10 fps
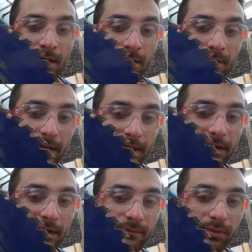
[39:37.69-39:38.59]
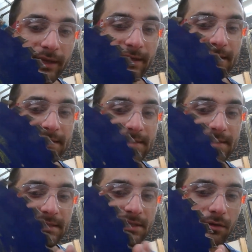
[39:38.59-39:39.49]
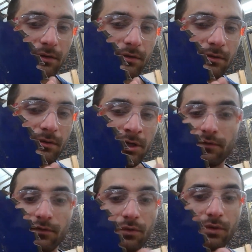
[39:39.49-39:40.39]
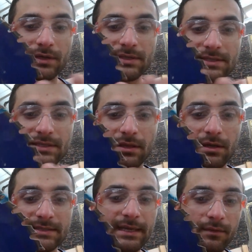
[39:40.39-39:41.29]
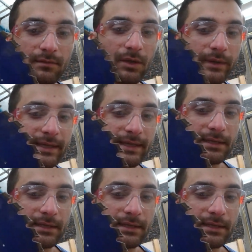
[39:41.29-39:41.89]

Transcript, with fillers: But if a blade gets dull before it's lost teeth,